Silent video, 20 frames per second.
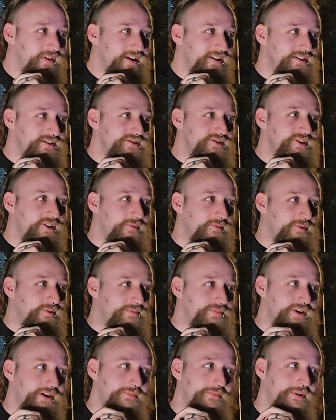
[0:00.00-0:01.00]
I just don't want
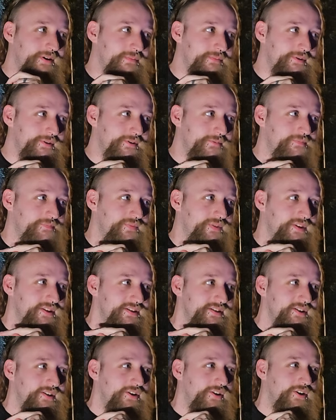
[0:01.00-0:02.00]
to plant bamboo.
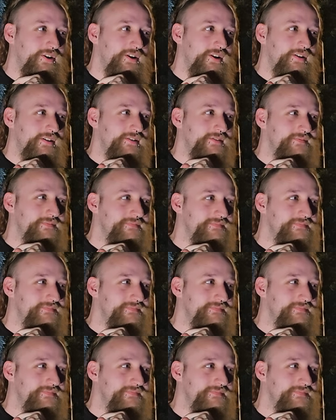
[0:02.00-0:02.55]
It's a hard.